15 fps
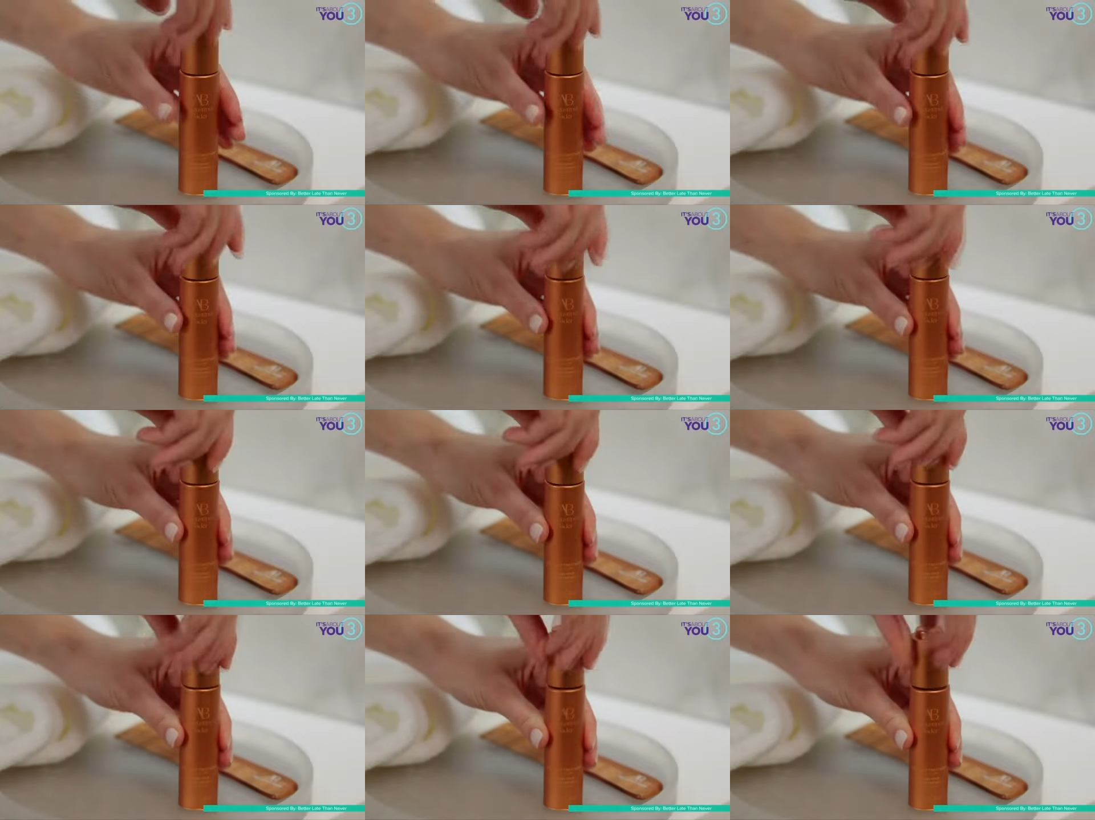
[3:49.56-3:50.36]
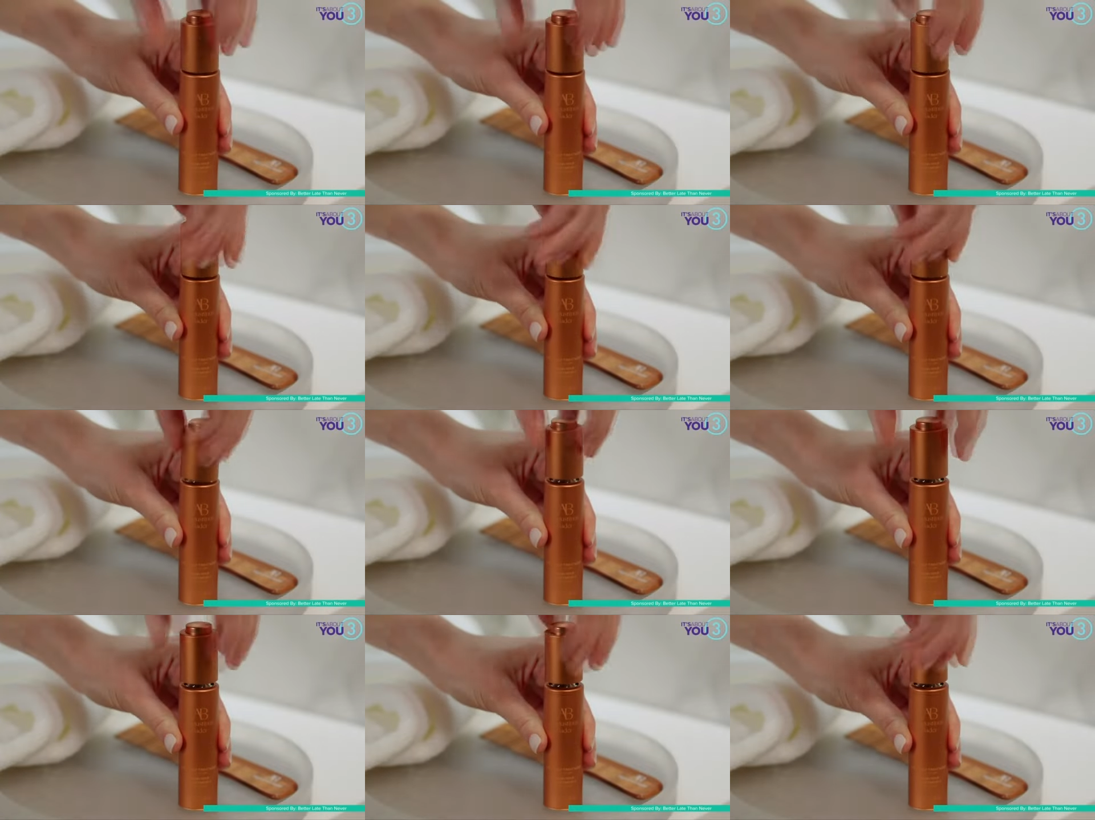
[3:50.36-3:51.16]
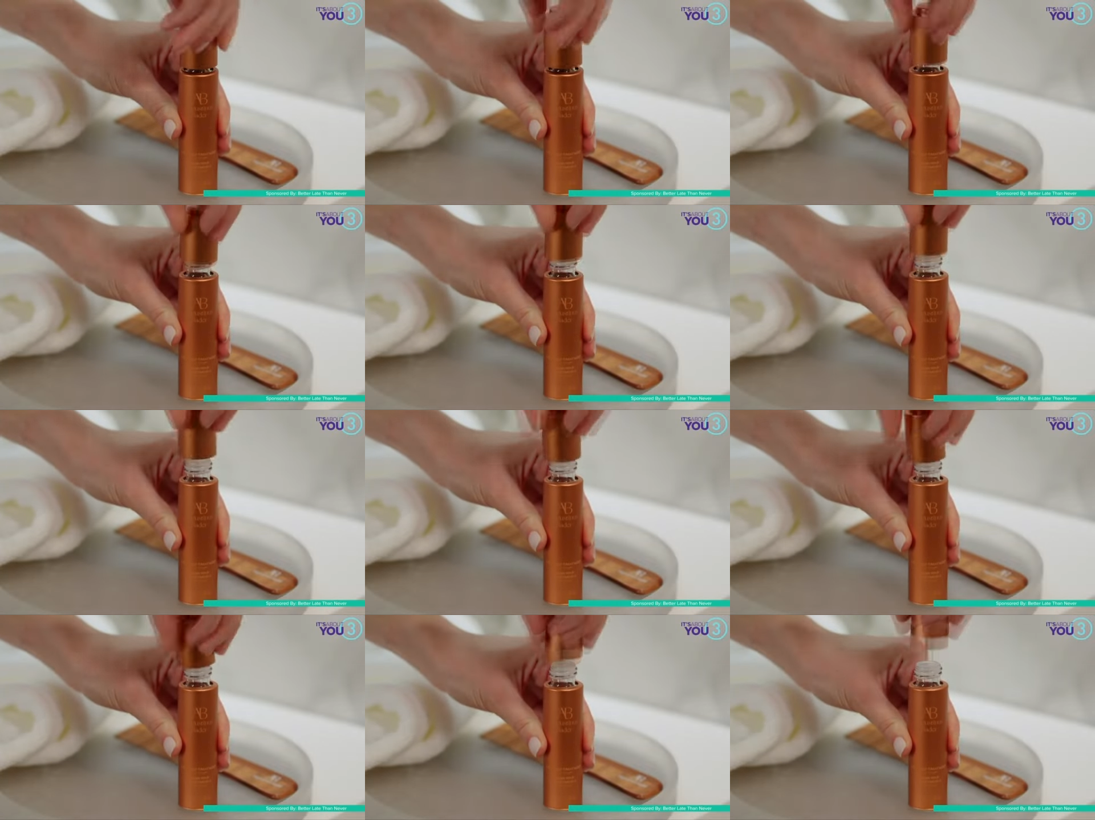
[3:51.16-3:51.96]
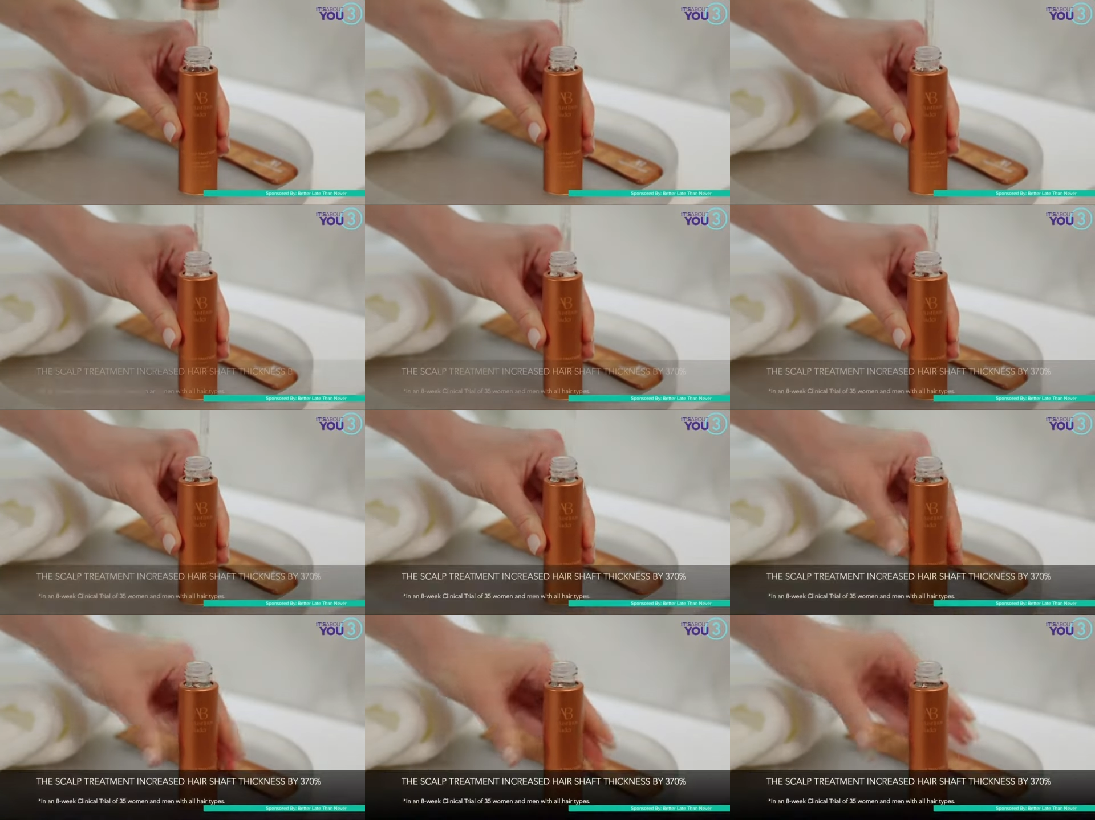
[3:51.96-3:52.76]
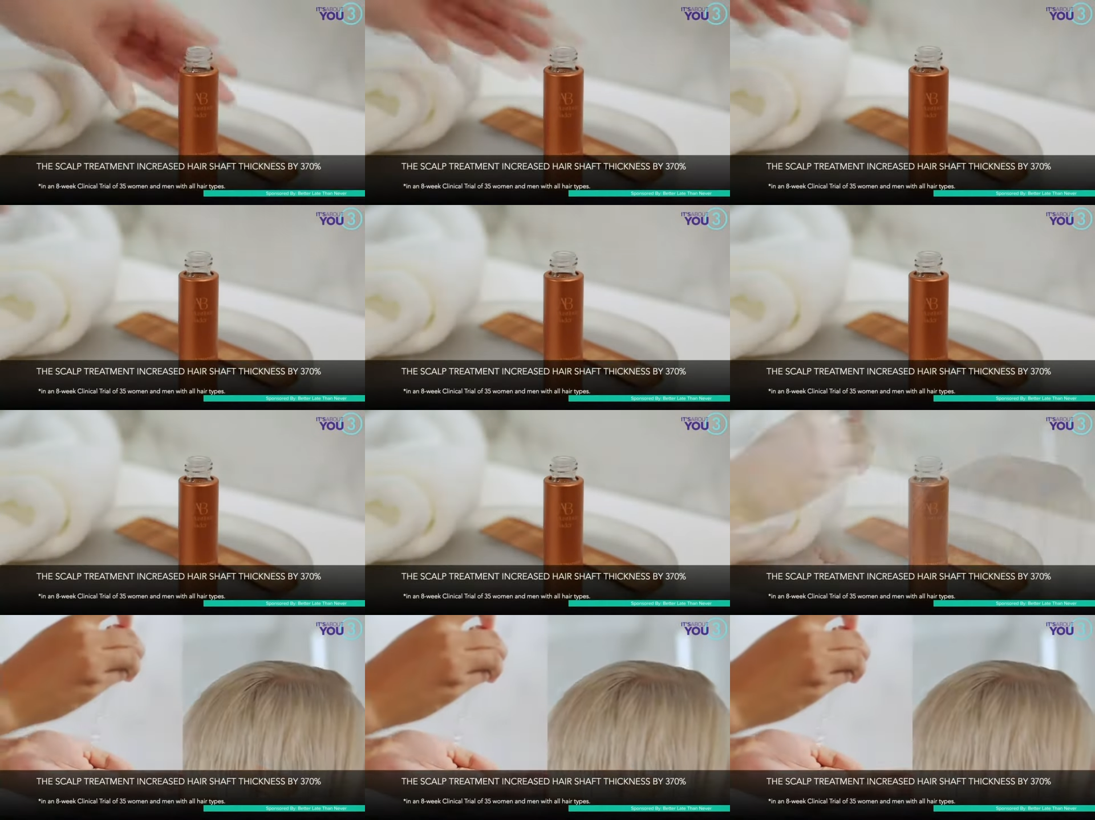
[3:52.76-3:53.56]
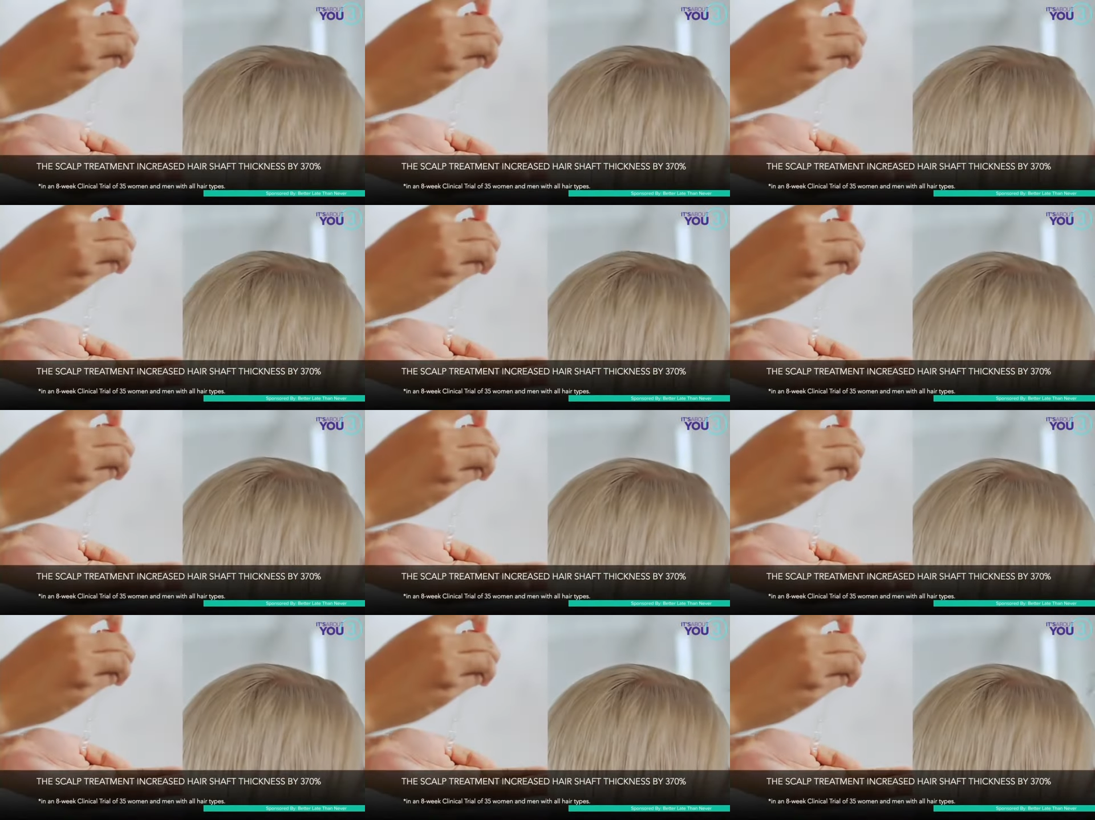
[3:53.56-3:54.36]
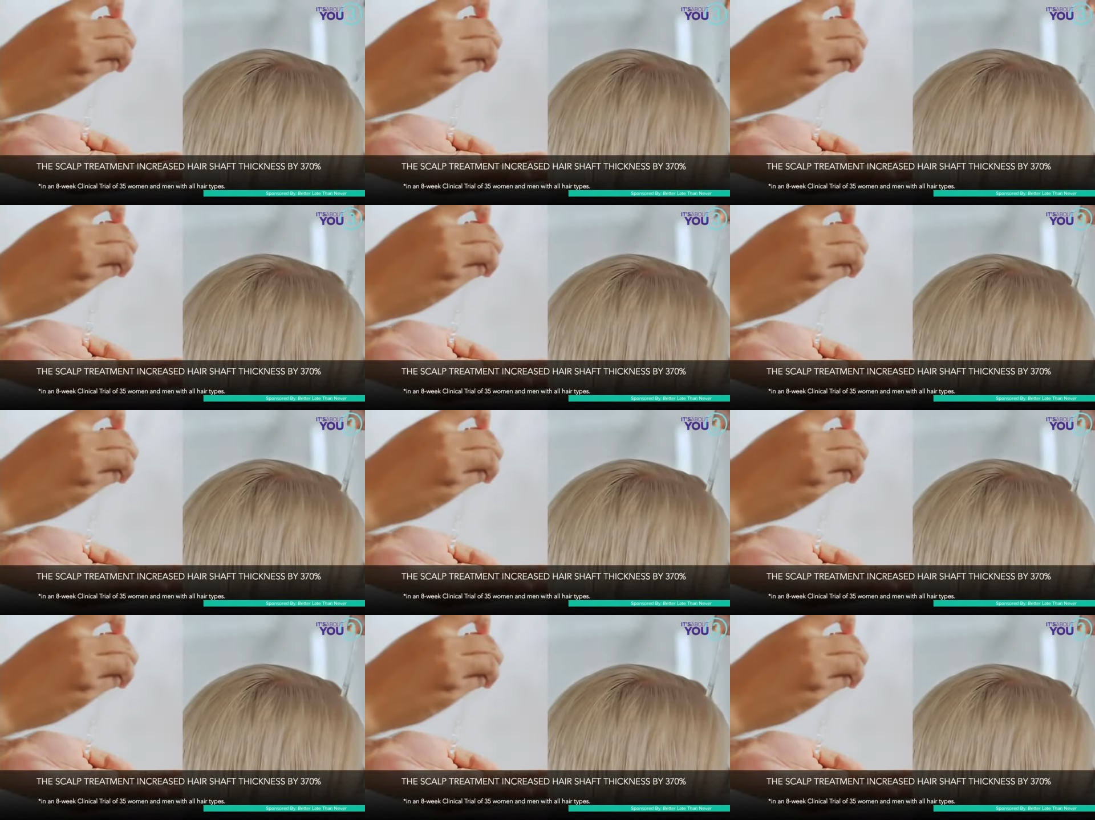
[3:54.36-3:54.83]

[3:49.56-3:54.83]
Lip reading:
Nobody's mouth can be seen.